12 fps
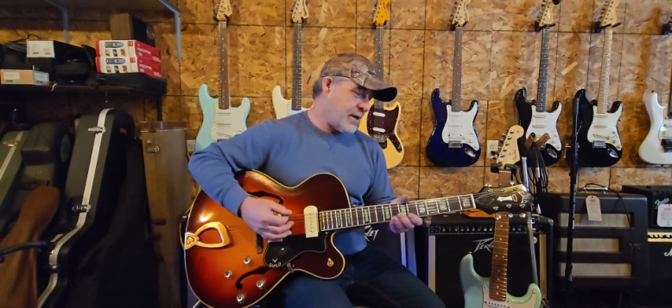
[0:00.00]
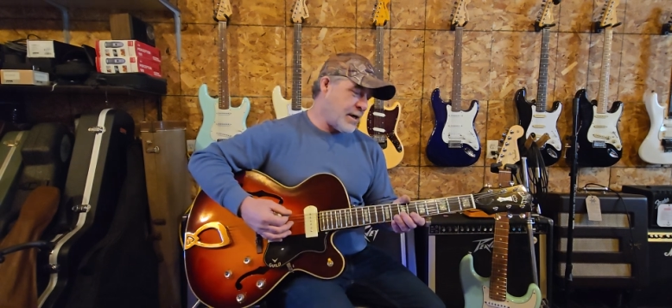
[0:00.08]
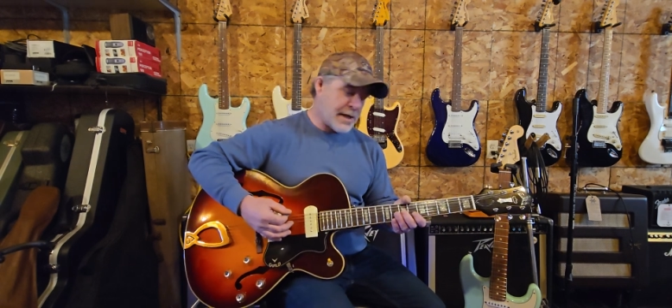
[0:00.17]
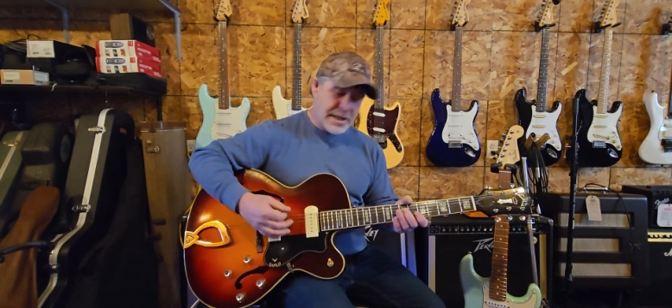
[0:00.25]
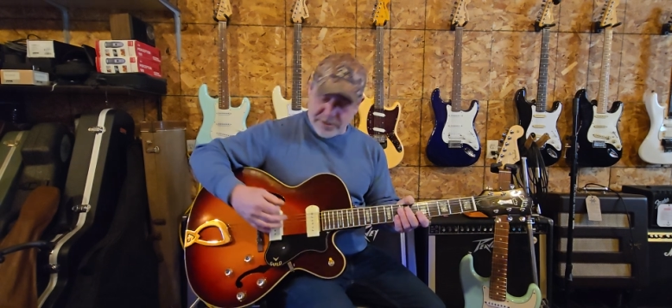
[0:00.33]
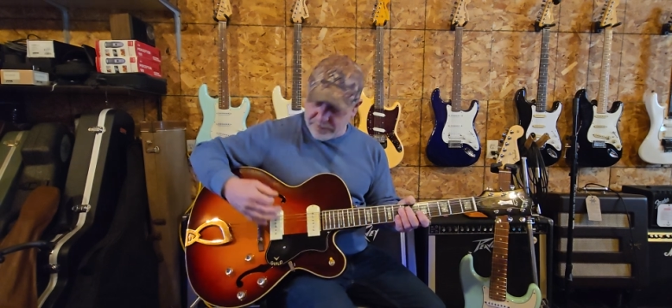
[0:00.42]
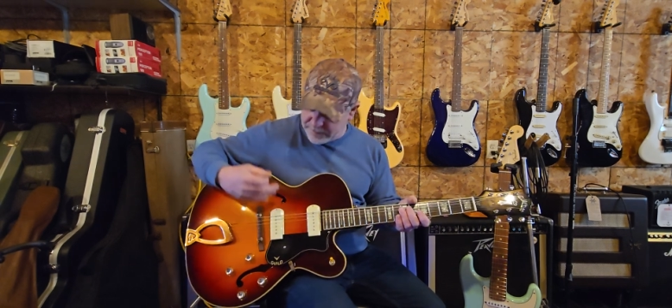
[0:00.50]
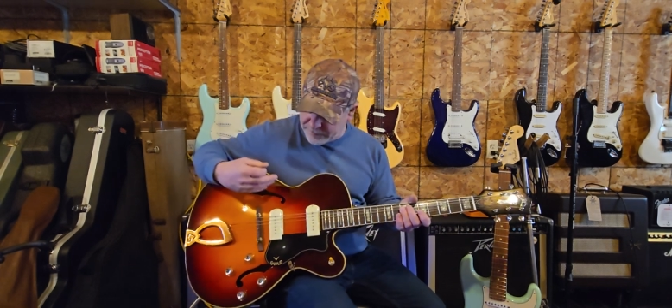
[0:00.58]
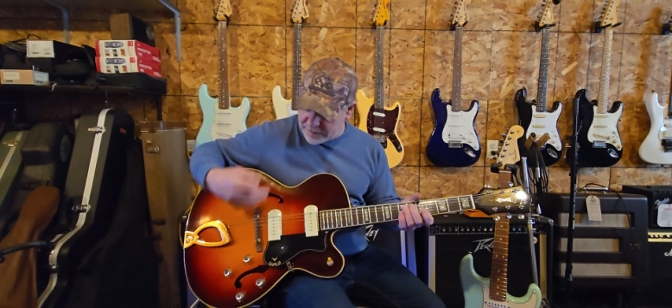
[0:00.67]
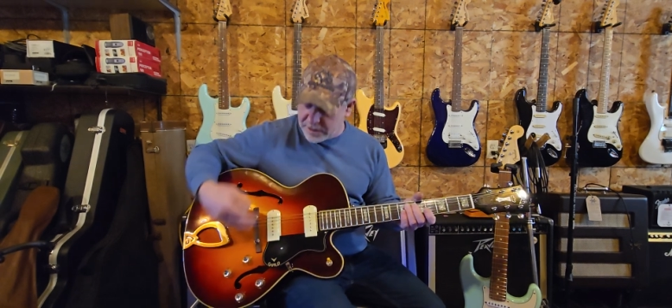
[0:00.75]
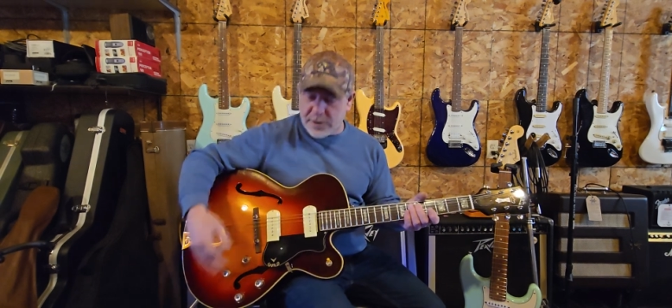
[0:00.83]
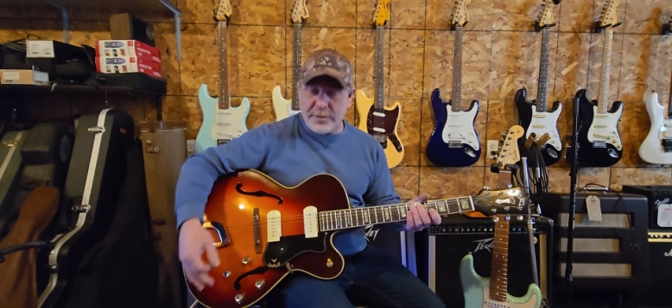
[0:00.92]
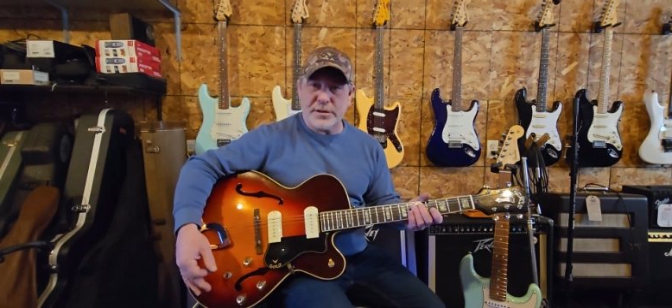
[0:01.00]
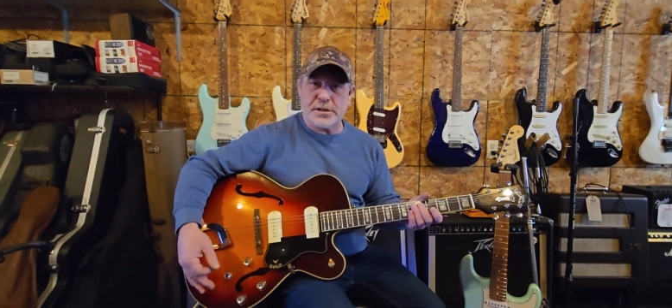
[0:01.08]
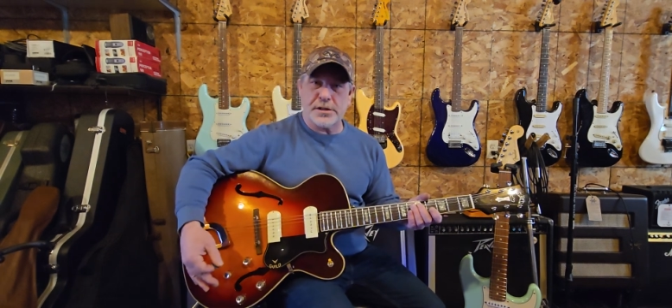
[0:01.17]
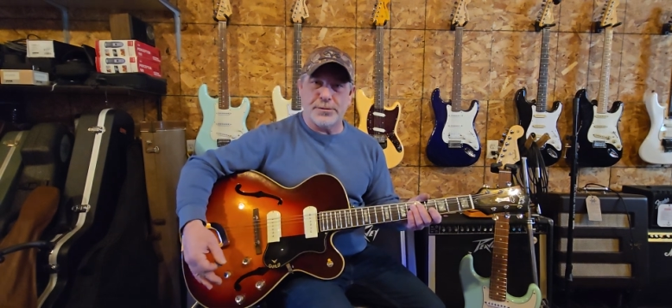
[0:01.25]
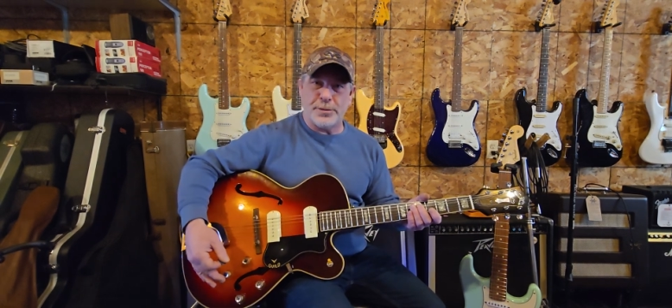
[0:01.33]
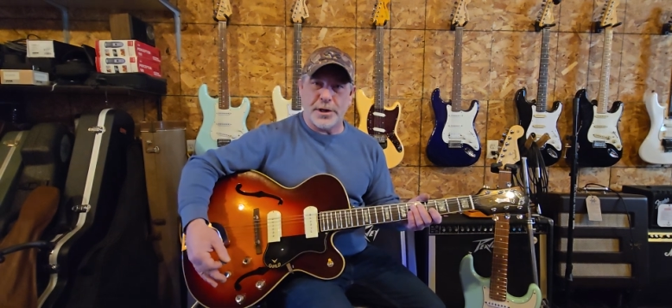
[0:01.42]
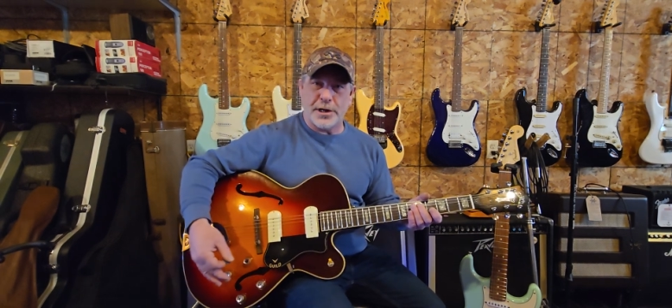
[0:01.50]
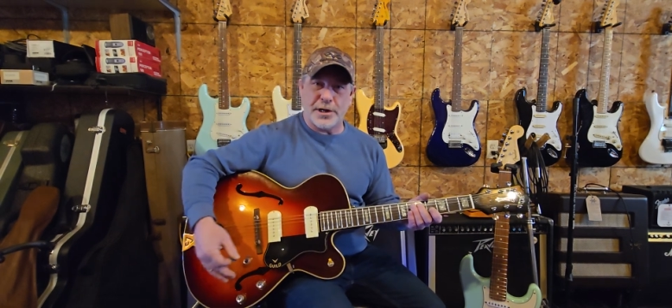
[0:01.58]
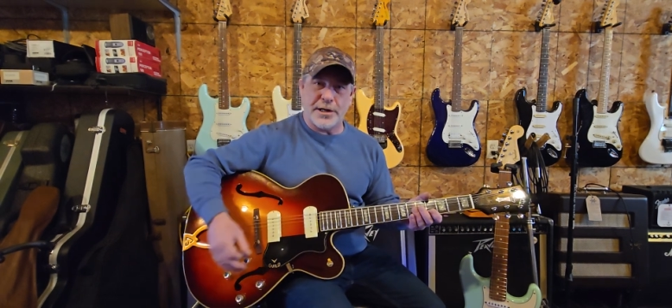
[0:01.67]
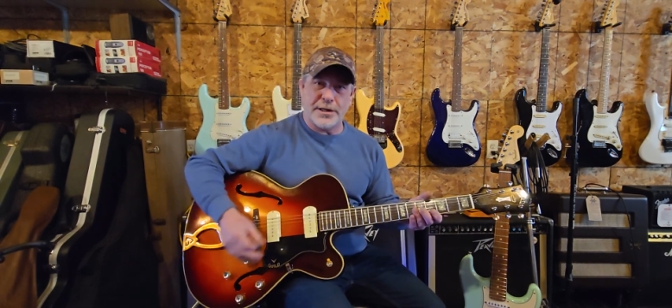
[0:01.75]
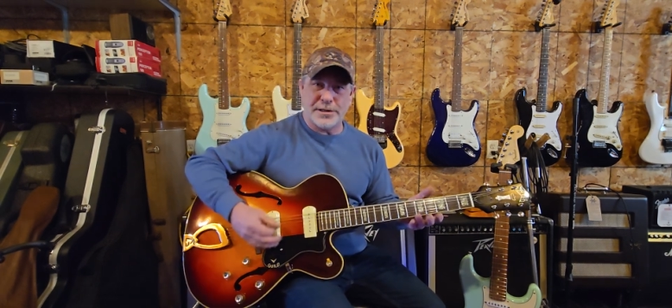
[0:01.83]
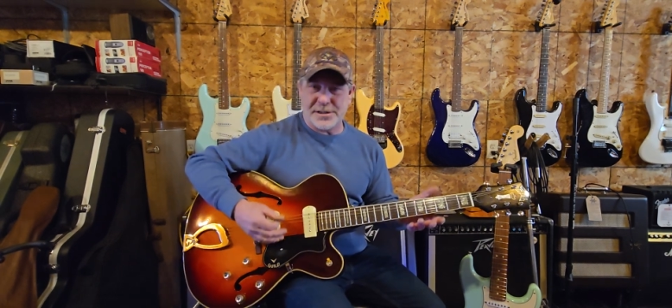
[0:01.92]
I don't even notice the
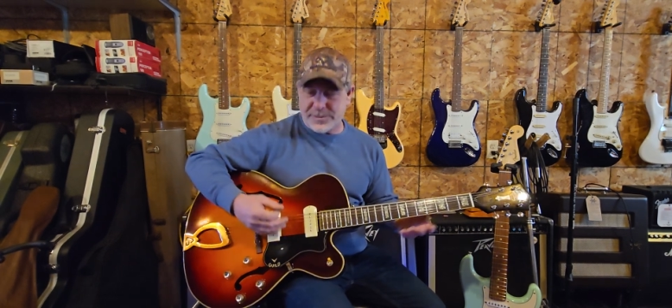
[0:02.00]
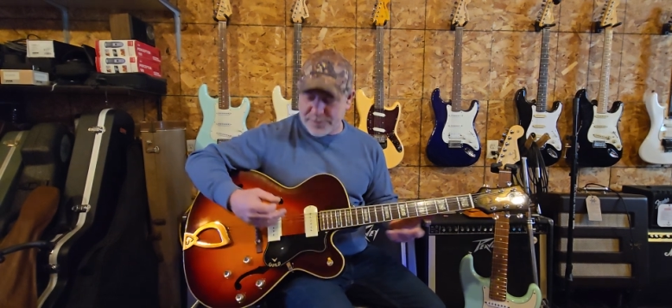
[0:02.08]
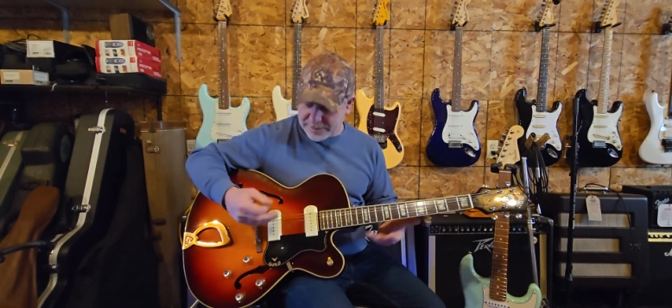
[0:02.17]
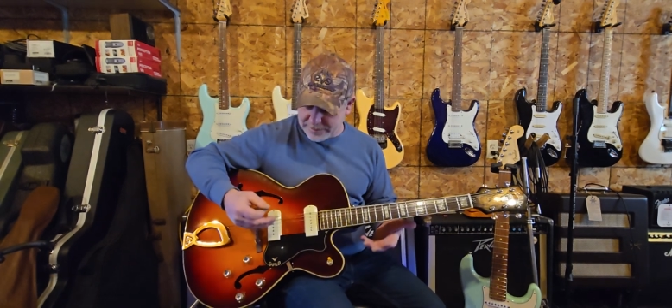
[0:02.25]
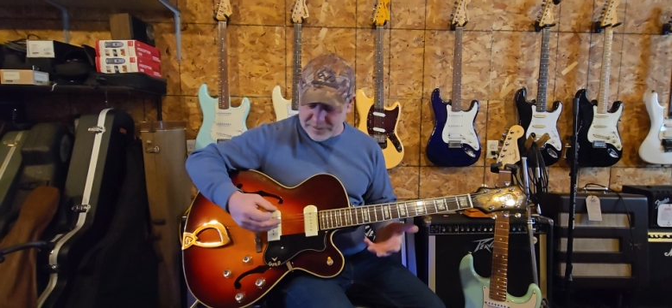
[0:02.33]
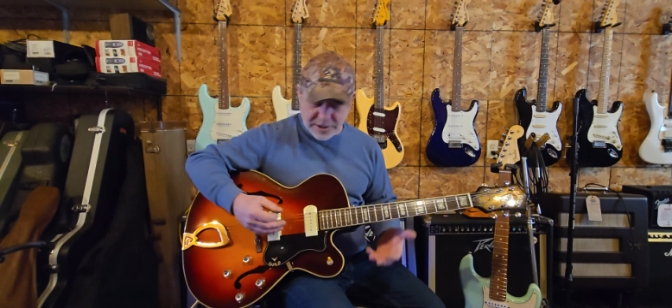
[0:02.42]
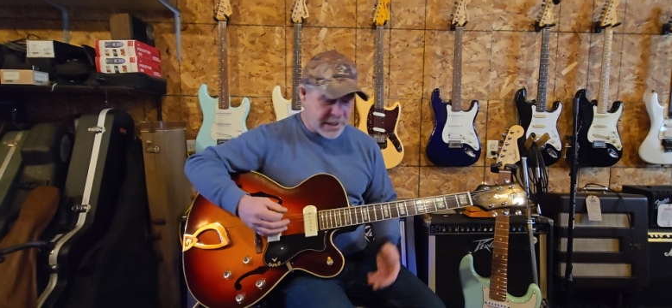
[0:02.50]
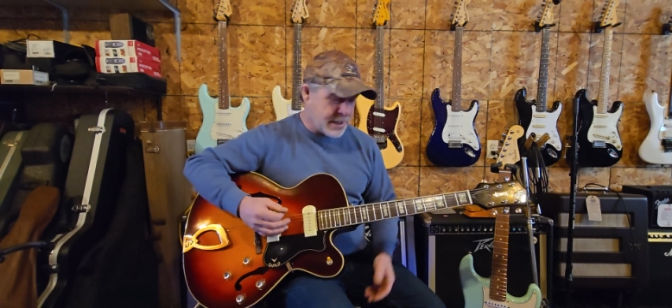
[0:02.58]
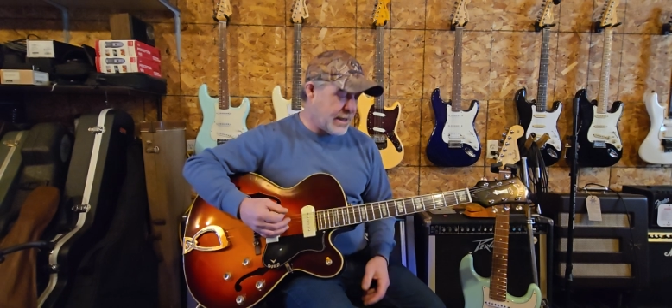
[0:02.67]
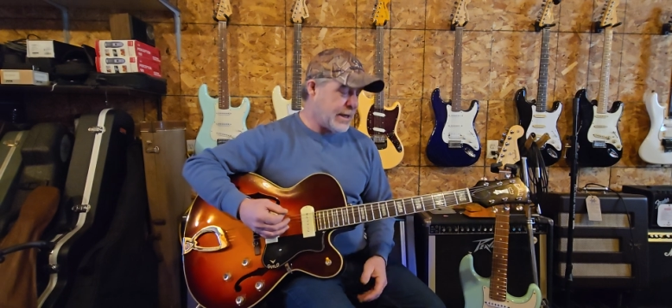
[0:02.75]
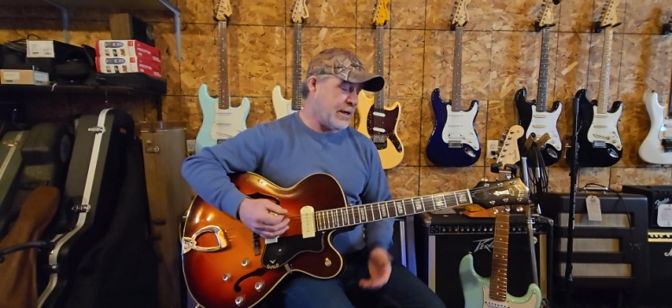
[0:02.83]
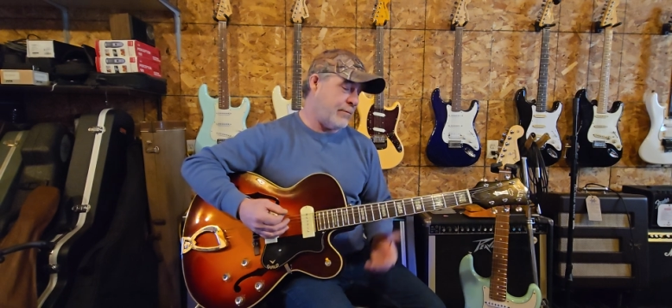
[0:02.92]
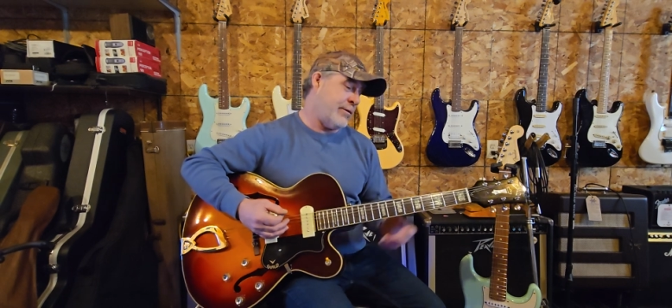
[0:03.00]
body because I'm not looking at it,